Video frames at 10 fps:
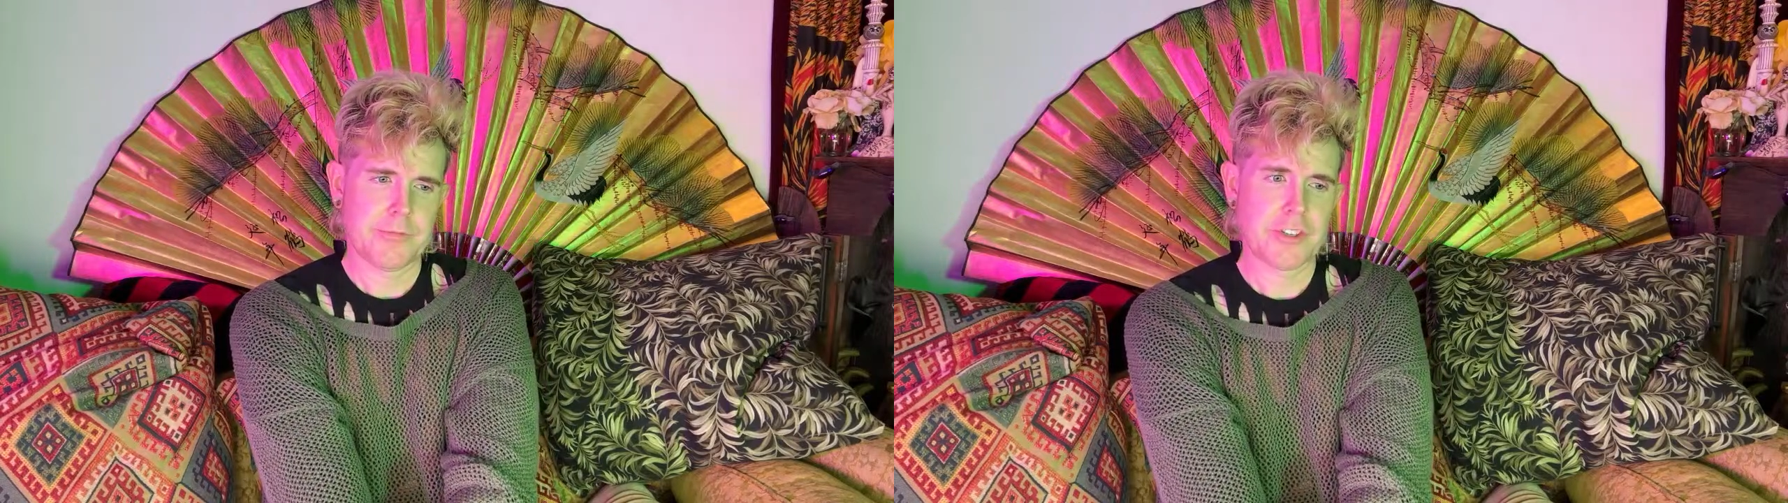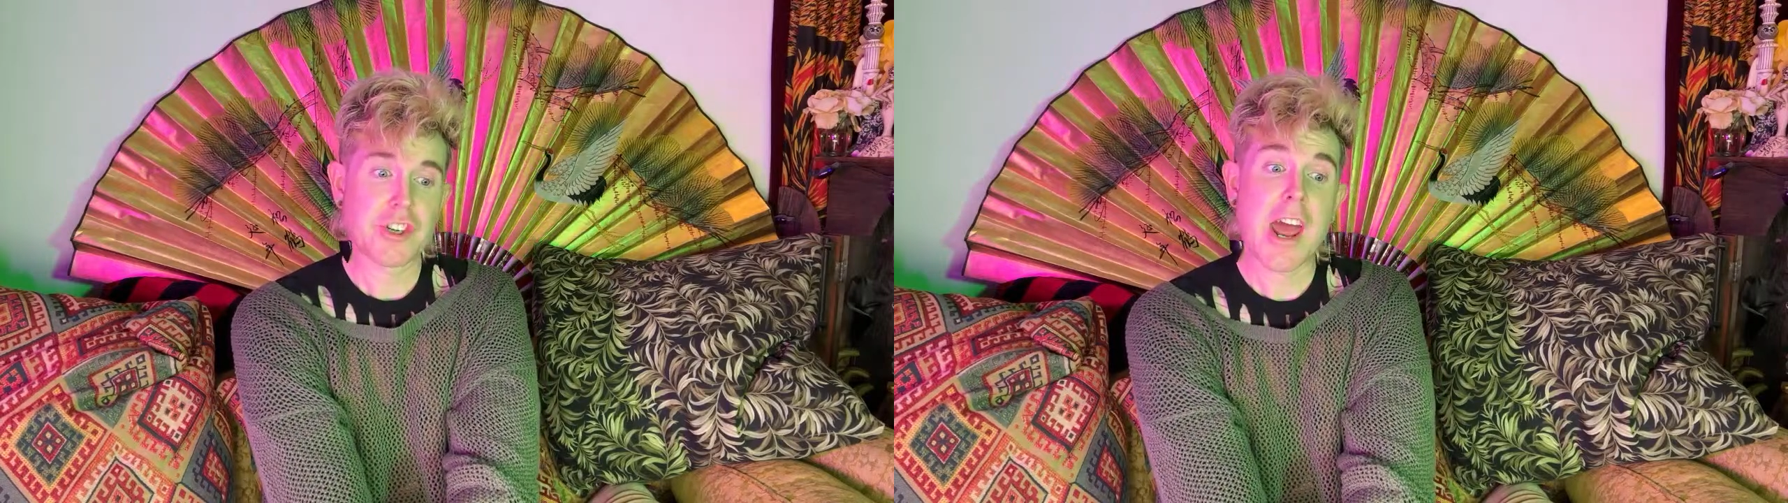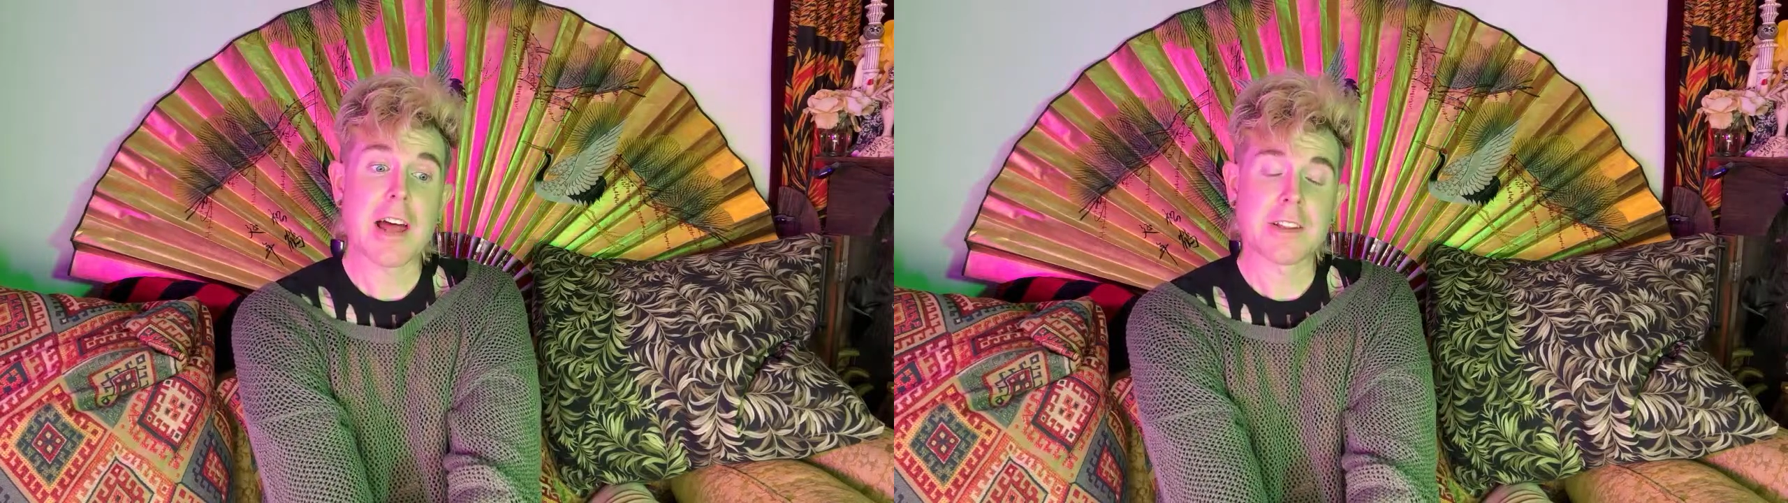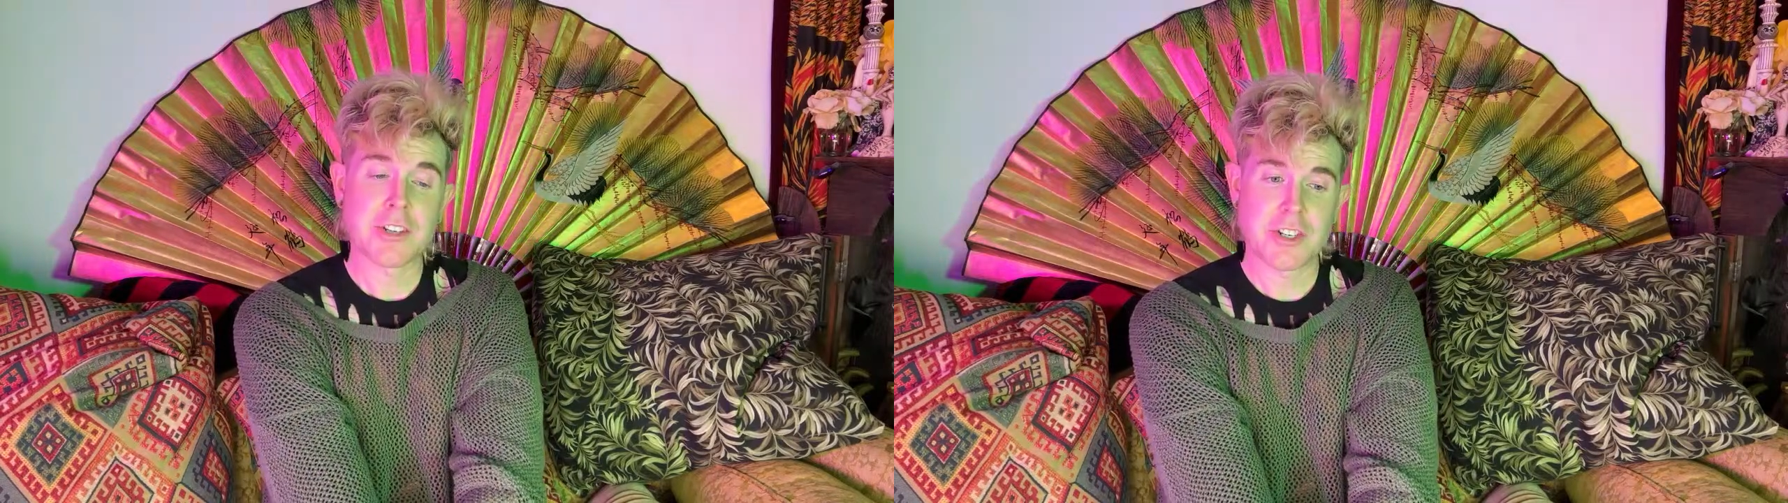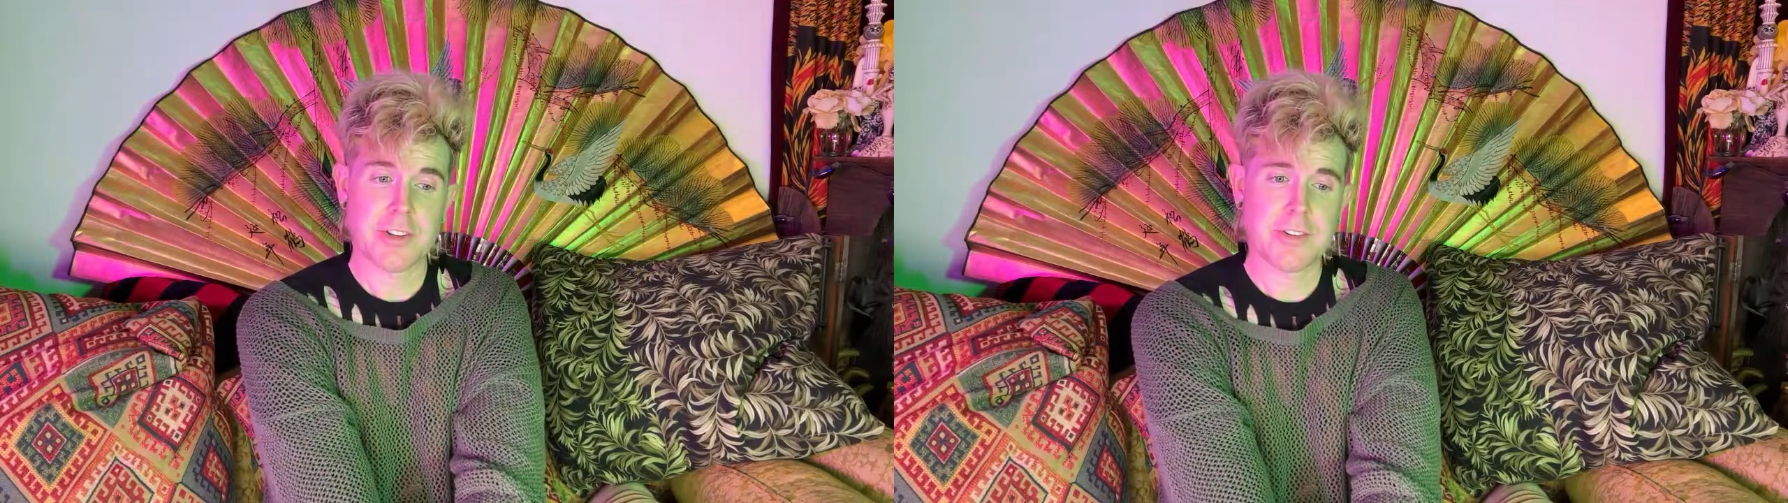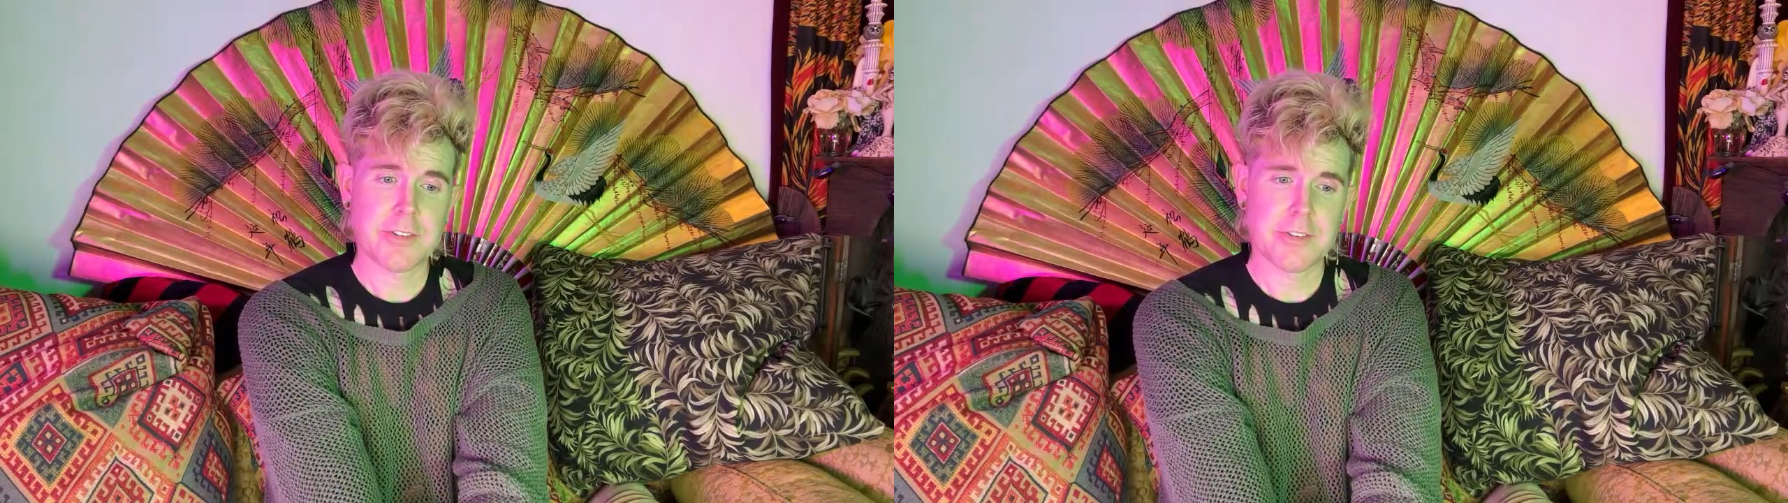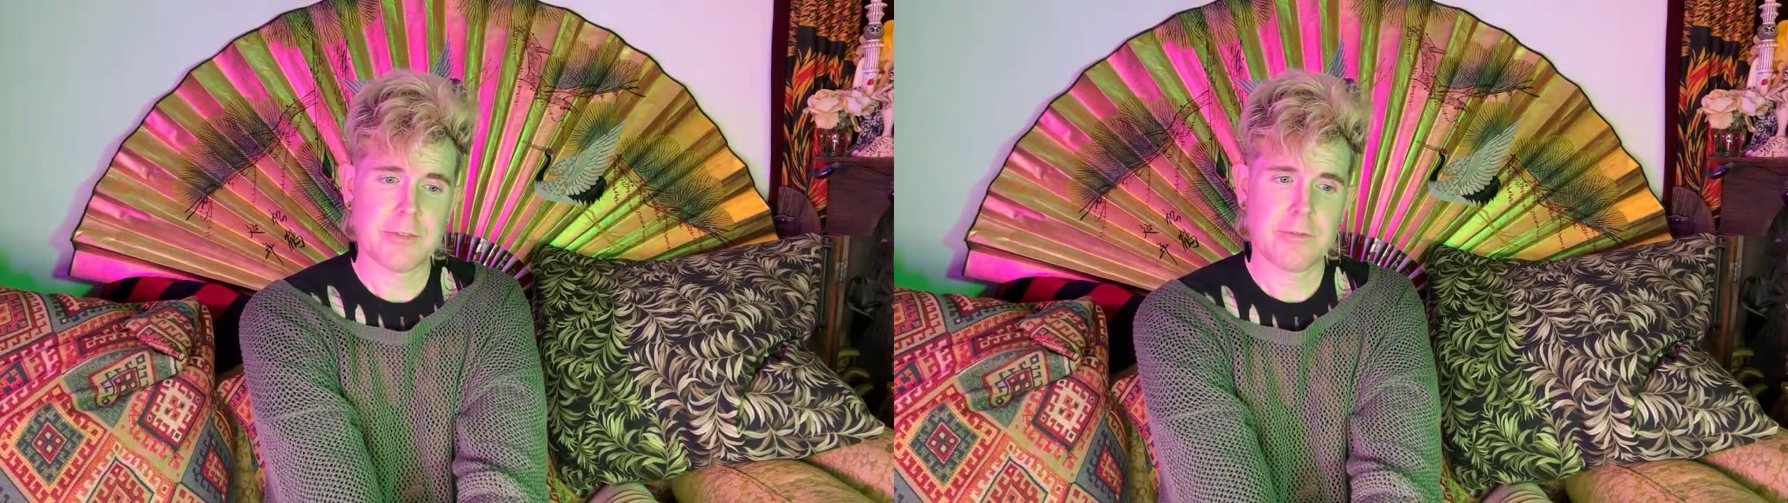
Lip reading: challenges